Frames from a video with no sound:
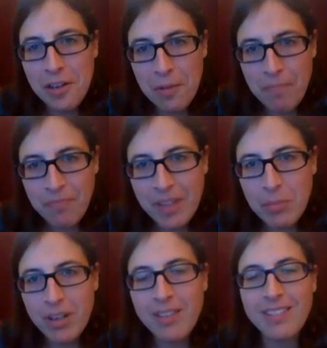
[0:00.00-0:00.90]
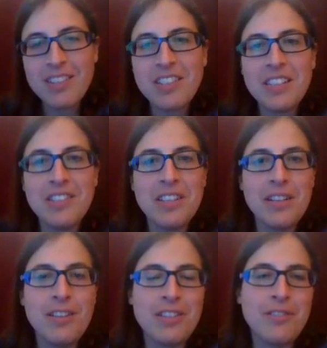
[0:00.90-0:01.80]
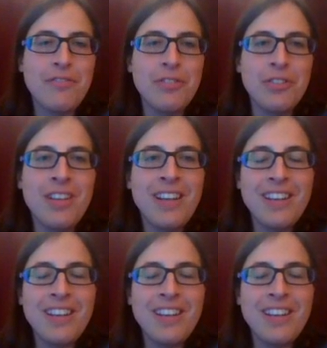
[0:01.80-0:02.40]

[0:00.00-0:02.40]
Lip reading: But I think the seals had lots of fun